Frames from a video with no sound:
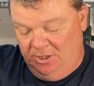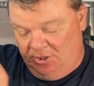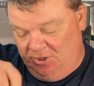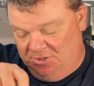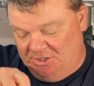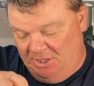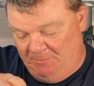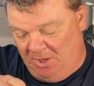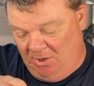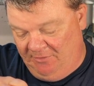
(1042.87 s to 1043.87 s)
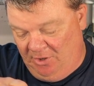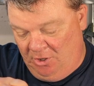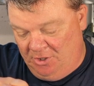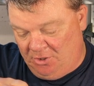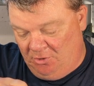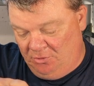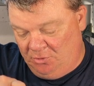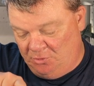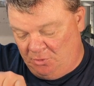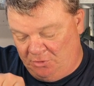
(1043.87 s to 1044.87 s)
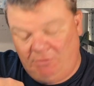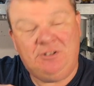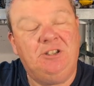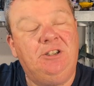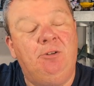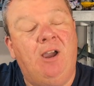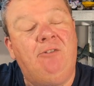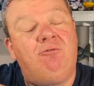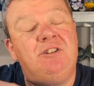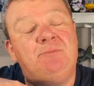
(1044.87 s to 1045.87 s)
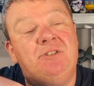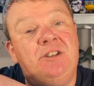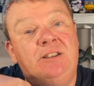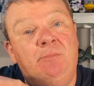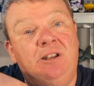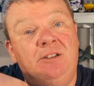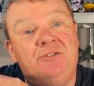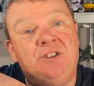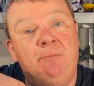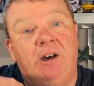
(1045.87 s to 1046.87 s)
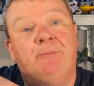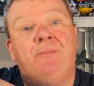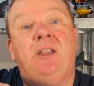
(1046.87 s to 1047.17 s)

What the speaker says: Because I've heard on good authority that you have Christmas in the middle of summer.